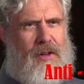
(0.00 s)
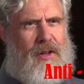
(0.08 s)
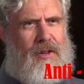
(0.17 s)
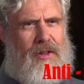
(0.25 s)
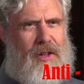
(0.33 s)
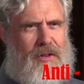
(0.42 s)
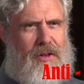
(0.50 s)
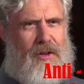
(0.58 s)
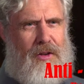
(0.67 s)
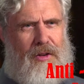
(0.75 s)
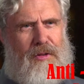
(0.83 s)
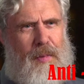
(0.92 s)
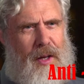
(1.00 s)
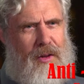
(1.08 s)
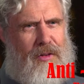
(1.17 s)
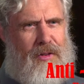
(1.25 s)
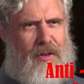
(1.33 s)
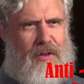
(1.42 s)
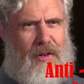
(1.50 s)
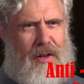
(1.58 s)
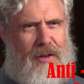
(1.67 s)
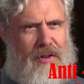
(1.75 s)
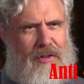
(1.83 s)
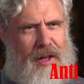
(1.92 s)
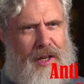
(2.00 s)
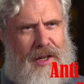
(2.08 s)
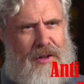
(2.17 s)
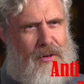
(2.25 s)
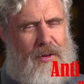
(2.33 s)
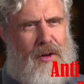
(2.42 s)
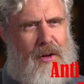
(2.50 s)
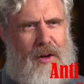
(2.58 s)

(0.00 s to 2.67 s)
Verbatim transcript: is easy to dismiss, to say, to say either